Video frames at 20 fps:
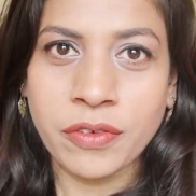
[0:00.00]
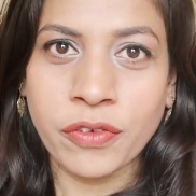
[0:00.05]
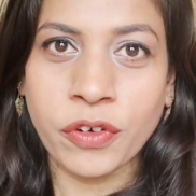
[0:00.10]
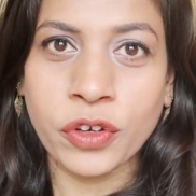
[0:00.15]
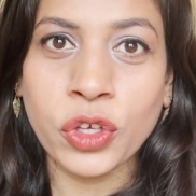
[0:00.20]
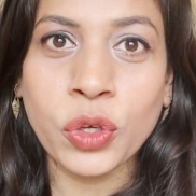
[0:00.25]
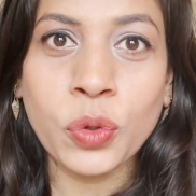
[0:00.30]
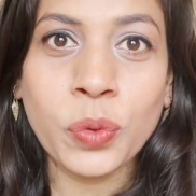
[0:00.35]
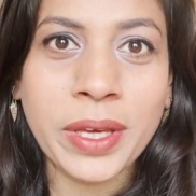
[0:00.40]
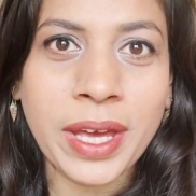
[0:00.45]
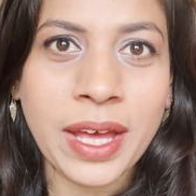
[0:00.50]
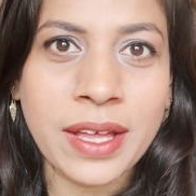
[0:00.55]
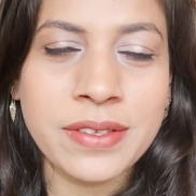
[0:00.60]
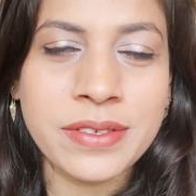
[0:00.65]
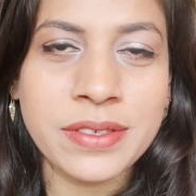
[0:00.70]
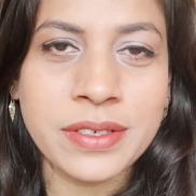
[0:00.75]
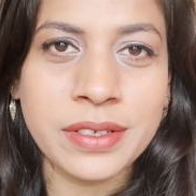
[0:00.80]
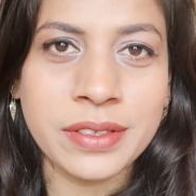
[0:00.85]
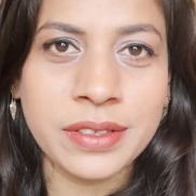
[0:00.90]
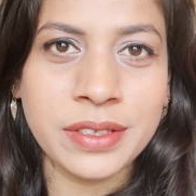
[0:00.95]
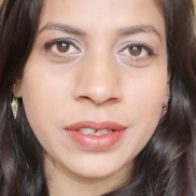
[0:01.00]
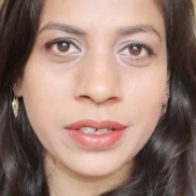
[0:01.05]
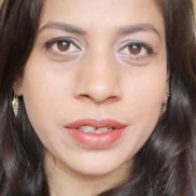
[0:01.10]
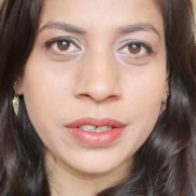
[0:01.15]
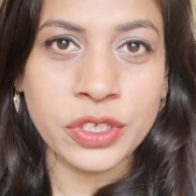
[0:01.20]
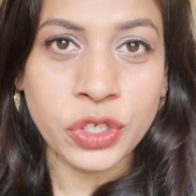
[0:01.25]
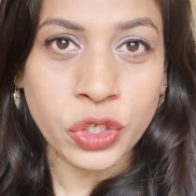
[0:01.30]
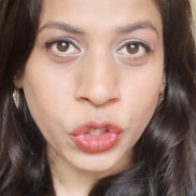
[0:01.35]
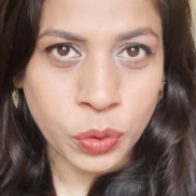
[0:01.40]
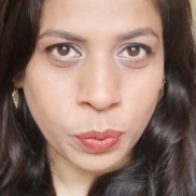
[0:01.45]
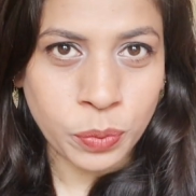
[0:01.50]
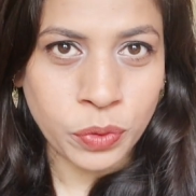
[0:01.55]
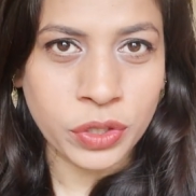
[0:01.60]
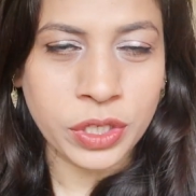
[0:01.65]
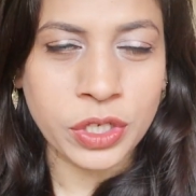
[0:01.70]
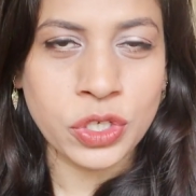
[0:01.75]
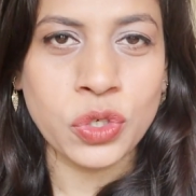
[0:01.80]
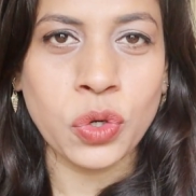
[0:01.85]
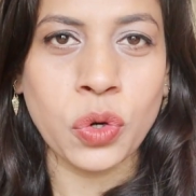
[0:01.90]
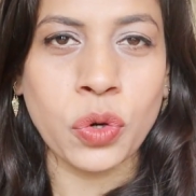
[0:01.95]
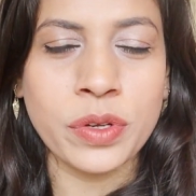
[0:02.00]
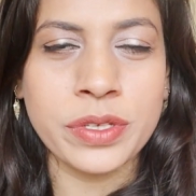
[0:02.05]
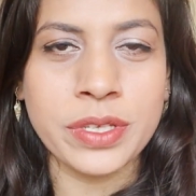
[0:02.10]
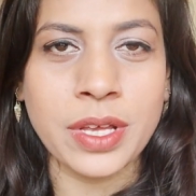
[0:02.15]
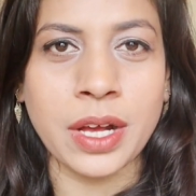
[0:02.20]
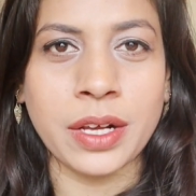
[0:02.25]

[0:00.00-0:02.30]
For you, Cancer, the new moon in Taurus